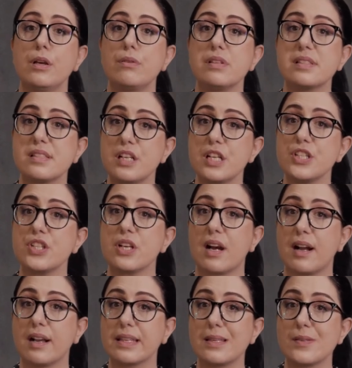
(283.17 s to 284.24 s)
research
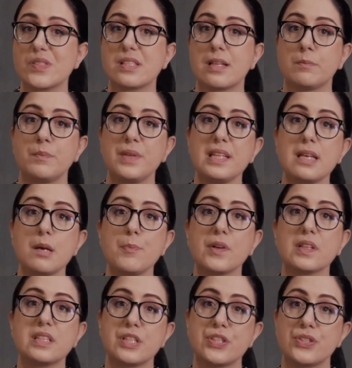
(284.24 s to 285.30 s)
argues that media
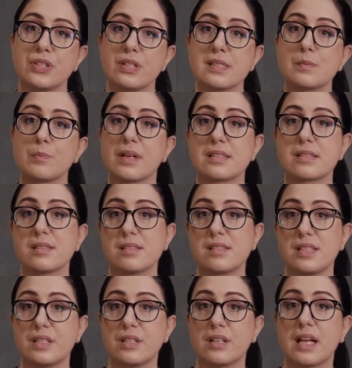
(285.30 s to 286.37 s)
practitioners must
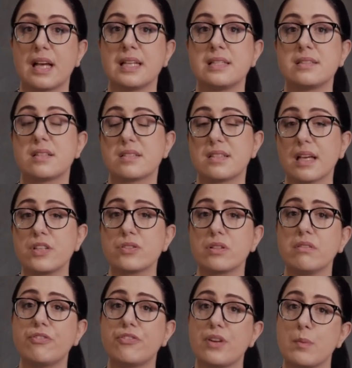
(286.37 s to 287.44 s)
consider an
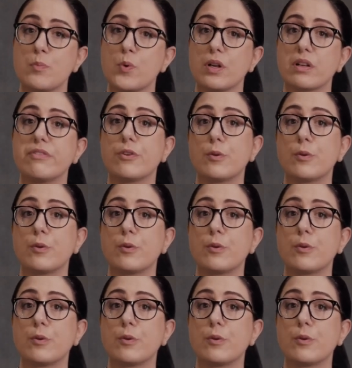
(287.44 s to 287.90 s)
intersectional framework